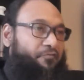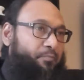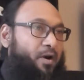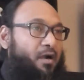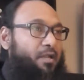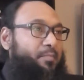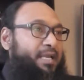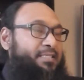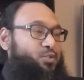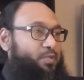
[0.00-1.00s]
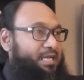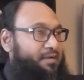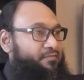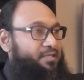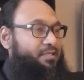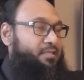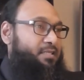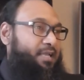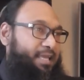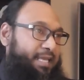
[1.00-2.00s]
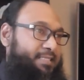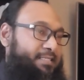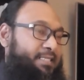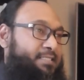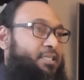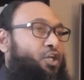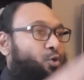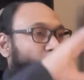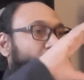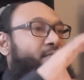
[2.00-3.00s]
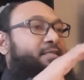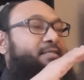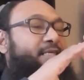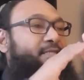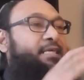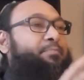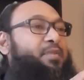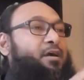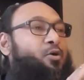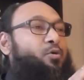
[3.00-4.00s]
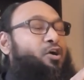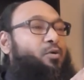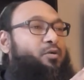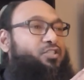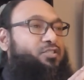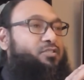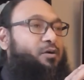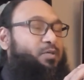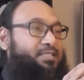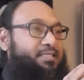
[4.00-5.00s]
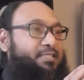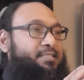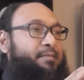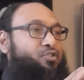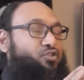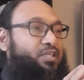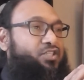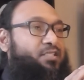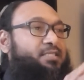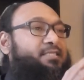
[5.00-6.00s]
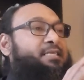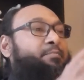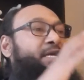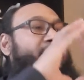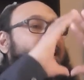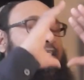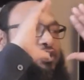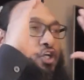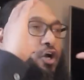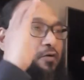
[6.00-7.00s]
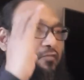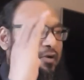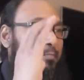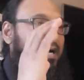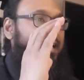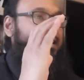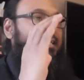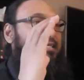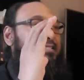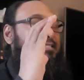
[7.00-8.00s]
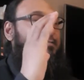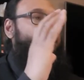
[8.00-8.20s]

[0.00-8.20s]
of parliaments. We have the cases. The system, our system, judicial system, is governed by these